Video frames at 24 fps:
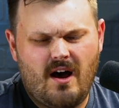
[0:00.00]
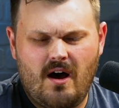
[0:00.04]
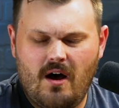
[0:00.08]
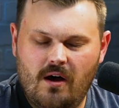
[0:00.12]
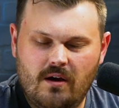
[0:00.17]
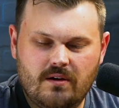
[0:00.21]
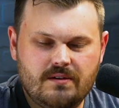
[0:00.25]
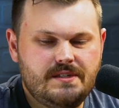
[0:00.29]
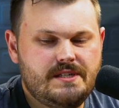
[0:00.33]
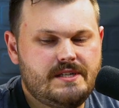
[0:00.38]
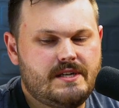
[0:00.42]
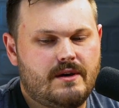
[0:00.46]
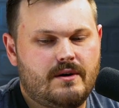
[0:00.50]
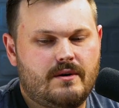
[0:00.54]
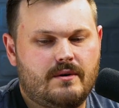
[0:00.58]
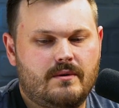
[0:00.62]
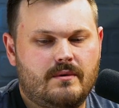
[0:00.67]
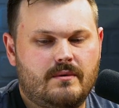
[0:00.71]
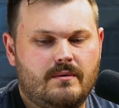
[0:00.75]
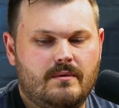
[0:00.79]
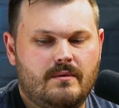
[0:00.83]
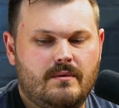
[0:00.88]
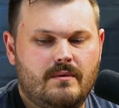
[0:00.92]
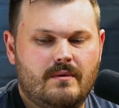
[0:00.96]

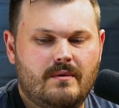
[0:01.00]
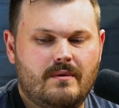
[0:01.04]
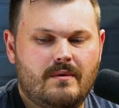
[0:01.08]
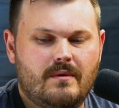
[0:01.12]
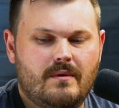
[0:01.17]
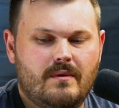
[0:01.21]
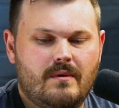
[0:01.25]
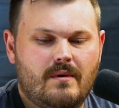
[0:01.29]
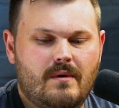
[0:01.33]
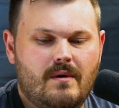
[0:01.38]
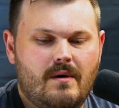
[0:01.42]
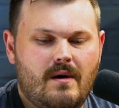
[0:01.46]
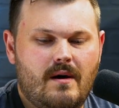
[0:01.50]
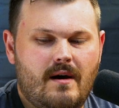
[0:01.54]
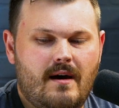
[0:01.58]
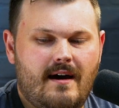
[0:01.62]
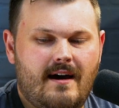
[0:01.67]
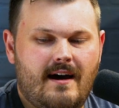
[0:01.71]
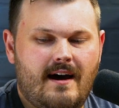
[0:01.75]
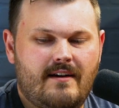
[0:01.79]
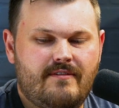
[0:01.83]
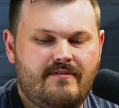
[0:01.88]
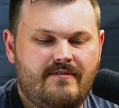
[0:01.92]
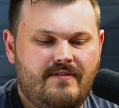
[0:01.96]
also,
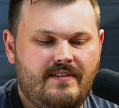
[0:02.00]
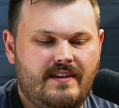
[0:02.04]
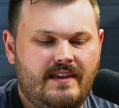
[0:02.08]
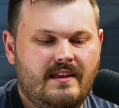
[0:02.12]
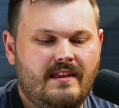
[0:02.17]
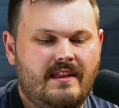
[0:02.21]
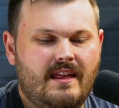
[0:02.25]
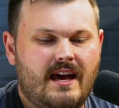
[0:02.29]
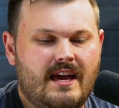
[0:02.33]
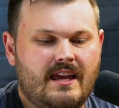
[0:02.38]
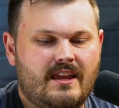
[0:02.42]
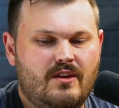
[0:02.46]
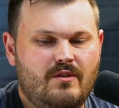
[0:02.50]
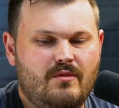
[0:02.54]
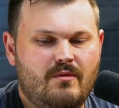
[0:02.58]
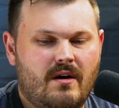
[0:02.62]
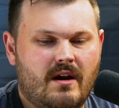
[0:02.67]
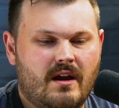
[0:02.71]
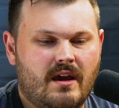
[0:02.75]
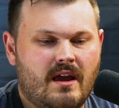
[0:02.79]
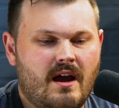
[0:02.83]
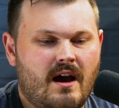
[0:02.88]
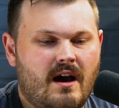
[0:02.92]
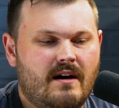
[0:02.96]
I feel like you
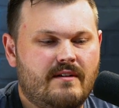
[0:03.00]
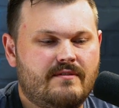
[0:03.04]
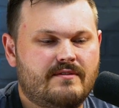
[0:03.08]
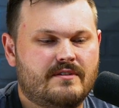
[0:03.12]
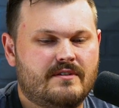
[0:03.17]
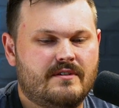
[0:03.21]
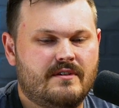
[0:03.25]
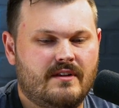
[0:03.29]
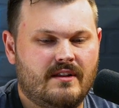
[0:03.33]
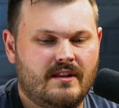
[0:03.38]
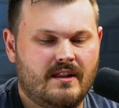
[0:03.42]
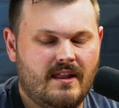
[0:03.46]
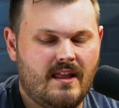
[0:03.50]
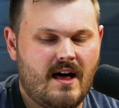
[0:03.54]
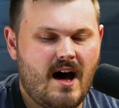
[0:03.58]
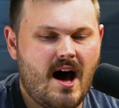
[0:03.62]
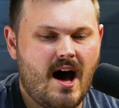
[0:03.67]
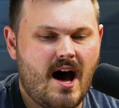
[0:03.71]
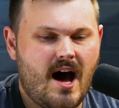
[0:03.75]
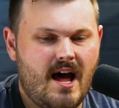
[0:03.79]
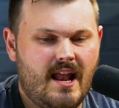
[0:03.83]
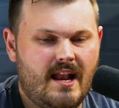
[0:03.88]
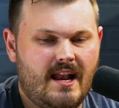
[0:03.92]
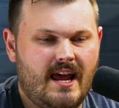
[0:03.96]
uncover a
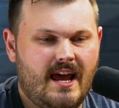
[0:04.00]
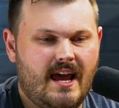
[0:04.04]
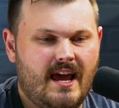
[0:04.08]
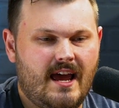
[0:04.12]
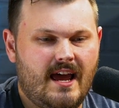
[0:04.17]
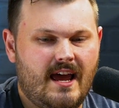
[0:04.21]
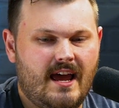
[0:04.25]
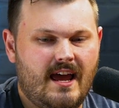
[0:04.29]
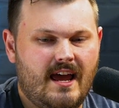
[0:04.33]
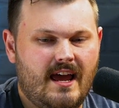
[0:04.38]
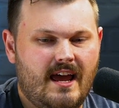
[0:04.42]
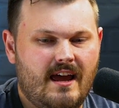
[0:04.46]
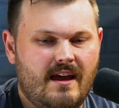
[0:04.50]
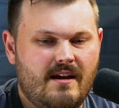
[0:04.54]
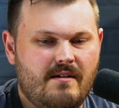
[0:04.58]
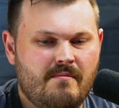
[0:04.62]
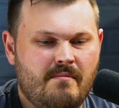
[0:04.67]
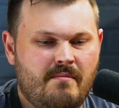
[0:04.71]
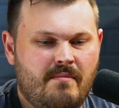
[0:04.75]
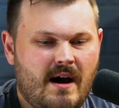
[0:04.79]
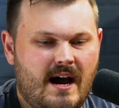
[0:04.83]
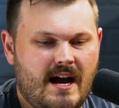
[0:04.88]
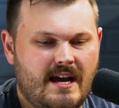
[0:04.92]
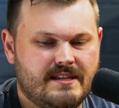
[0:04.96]
lot
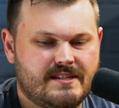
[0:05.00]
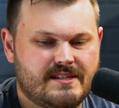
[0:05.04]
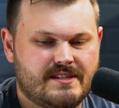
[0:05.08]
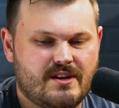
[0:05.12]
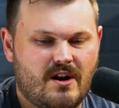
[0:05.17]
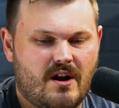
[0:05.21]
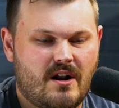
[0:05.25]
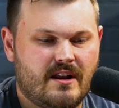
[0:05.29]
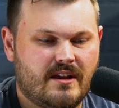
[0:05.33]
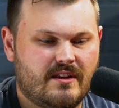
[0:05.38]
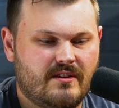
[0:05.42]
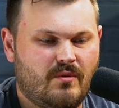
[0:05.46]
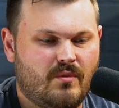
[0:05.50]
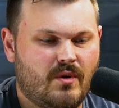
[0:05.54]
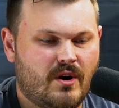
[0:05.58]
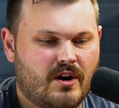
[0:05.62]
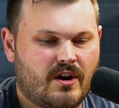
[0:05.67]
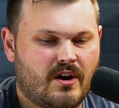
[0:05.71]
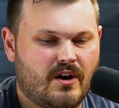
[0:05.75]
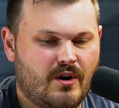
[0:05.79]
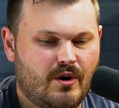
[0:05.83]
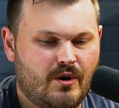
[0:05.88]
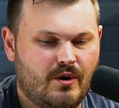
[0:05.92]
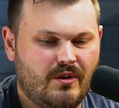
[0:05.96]
by starting the
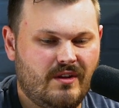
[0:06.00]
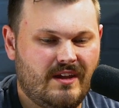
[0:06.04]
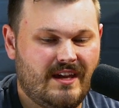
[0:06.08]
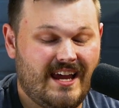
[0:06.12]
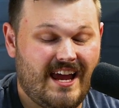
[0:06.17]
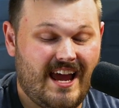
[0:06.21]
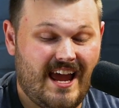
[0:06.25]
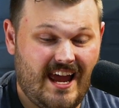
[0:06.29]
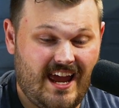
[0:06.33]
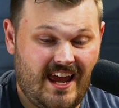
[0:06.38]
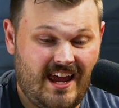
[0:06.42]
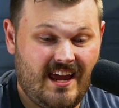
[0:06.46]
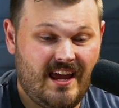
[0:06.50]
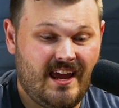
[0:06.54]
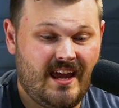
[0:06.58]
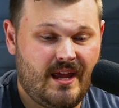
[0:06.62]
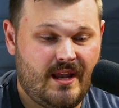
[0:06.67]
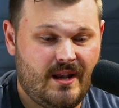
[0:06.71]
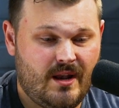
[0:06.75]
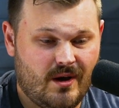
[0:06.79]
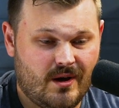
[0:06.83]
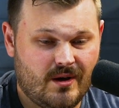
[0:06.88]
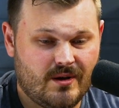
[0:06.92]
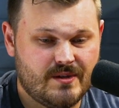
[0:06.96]
work early,
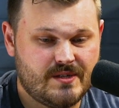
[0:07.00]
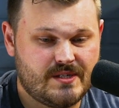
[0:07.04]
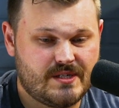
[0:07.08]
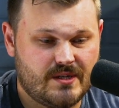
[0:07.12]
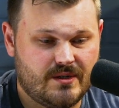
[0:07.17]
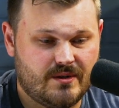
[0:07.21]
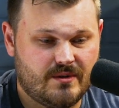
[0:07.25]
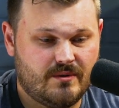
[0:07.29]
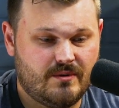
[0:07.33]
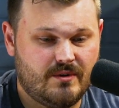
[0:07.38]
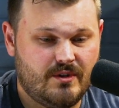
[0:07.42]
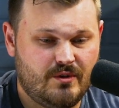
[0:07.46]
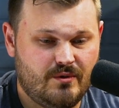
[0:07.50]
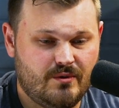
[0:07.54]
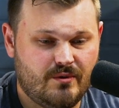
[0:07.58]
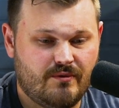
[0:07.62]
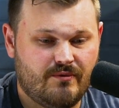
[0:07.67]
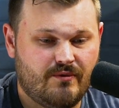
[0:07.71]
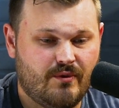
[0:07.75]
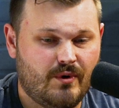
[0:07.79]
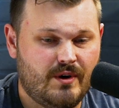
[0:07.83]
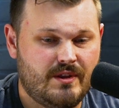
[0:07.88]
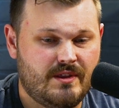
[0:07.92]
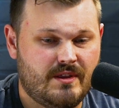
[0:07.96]
and also you
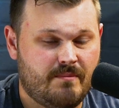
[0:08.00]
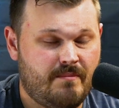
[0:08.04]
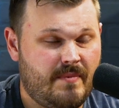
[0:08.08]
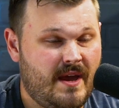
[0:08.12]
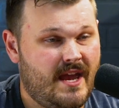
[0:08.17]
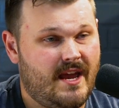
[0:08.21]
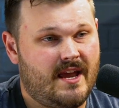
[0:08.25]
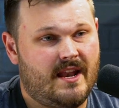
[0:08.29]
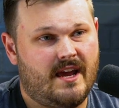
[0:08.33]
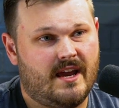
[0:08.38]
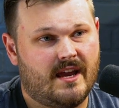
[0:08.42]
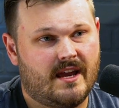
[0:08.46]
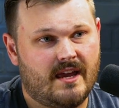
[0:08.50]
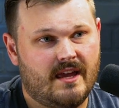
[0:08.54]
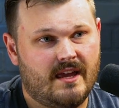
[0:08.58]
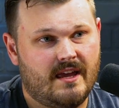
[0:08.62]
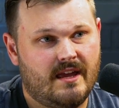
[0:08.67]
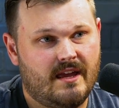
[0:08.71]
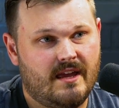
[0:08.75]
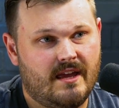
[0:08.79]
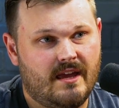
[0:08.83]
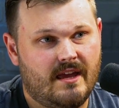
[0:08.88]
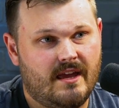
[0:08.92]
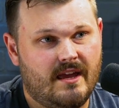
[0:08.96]
avoid the panic
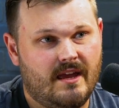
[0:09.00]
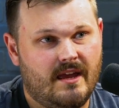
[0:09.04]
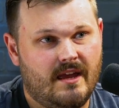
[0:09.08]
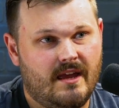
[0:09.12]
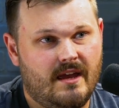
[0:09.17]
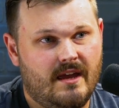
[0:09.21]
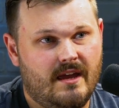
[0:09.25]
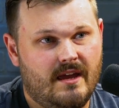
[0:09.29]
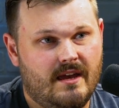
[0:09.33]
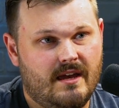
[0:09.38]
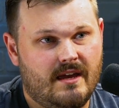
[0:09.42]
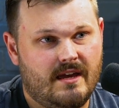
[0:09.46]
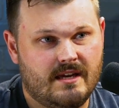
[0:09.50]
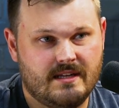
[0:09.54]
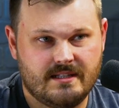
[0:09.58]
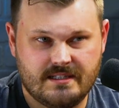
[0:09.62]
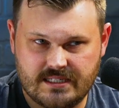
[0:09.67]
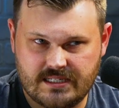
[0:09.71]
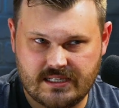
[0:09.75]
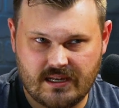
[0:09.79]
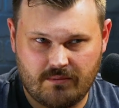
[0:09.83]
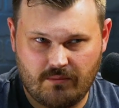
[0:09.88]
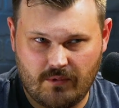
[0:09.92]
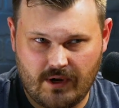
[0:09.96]
in
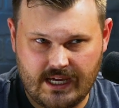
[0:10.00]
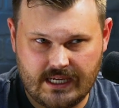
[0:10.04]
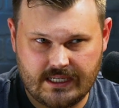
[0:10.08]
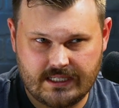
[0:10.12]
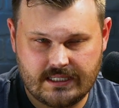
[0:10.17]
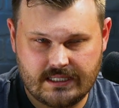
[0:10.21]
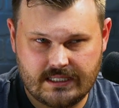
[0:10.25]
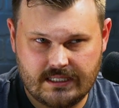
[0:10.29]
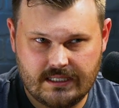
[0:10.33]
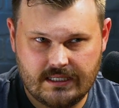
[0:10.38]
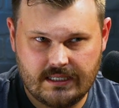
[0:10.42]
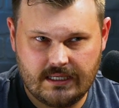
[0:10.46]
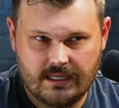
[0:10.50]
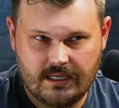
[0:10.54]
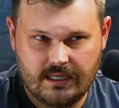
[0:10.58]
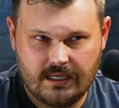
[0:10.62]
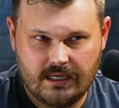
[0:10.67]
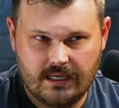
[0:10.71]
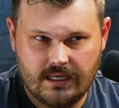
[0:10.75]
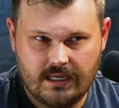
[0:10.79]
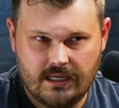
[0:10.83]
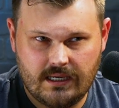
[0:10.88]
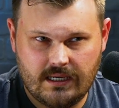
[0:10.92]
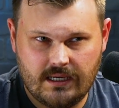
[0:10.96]
some ways.
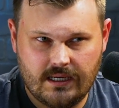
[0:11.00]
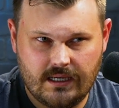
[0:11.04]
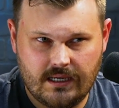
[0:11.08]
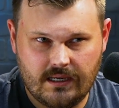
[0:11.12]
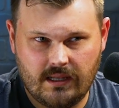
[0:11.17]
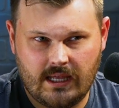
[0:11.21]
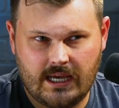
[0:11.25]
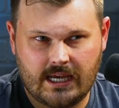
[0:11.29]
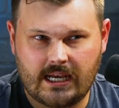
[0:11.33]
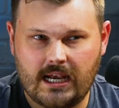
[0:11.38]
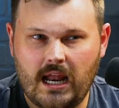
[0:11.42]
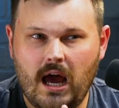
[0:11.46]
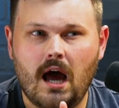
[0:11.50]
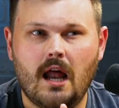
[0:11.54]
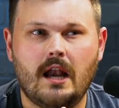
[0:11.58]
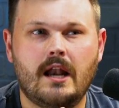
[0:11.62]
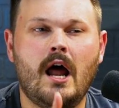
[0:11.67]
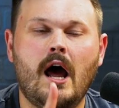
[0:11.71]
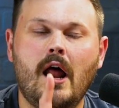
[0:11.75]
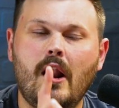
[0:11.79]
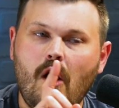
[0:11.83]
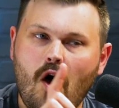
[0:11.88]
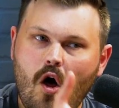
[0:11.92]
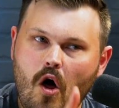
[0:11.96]

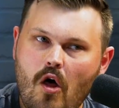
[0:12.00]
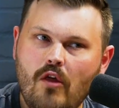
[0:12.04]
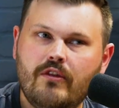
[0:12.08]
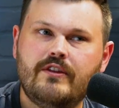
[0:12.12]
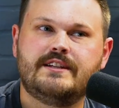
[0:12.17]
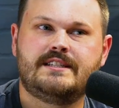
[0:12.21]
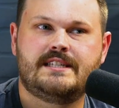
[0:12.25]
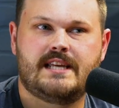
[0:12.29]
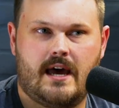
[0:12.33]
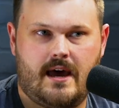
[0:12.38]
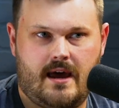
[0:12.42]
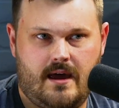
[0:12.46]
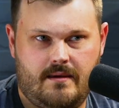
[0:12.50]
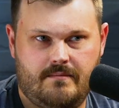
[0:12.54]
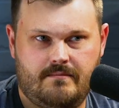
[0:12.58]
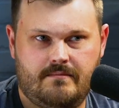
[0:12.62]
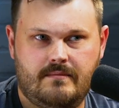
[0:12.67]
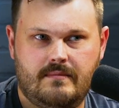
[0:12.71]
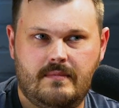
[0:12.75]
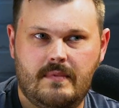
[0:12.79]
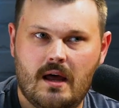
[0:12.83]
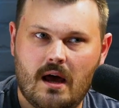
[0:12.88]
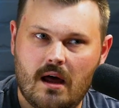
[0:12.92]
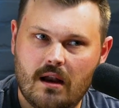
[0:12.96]
Not all the
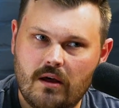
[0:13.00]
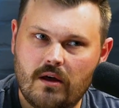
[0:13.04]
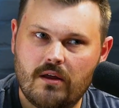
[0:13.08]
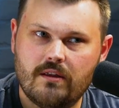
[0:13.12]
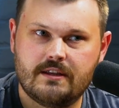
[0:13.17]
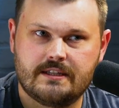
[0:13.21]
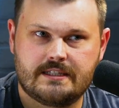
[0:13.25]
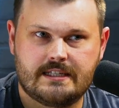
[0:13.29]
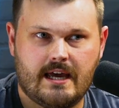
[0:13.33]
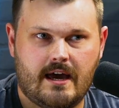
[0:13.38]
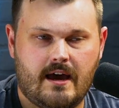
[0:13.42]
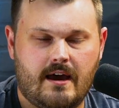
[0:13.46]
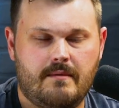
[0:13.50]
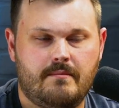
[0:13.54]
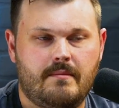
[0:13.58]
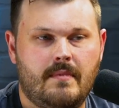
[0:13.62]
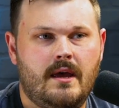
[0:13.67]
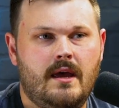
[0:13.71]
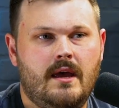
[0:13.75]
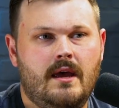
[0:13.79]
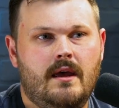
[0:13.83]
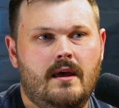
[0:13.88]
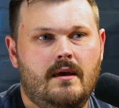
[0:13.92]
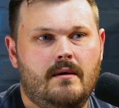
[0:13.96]
time,
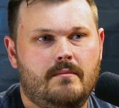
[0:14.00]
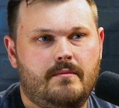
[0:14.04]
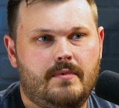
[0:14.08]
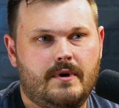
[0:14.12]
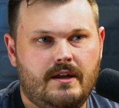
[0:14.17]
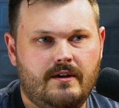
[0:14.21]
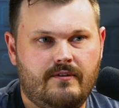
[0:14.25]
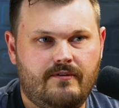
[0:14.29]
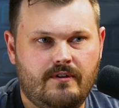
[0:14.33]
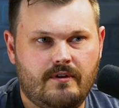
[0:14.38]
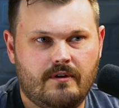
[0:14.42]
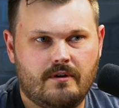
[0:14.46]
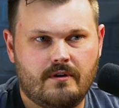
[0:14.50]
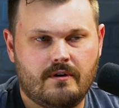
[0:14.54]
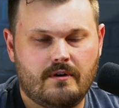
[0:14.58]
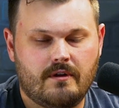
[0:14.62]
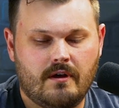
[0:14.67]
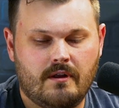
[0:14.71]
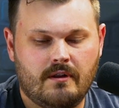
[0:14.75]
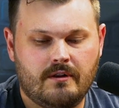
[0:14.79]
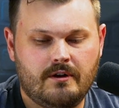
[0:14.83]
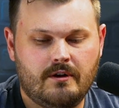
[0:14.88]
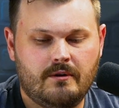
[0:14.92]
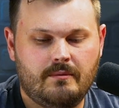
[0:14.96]
but if you're
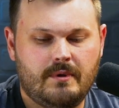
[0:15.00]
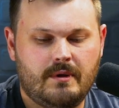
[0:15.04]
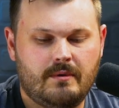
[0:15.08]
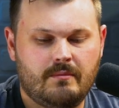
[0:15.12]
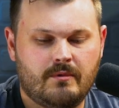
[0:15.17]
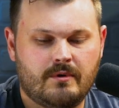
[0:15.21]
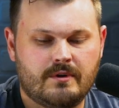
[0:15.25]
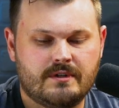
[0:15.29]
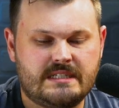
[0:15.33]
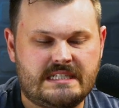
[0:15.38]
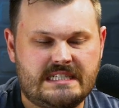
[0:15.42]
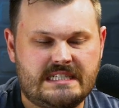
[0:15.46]
a little bit more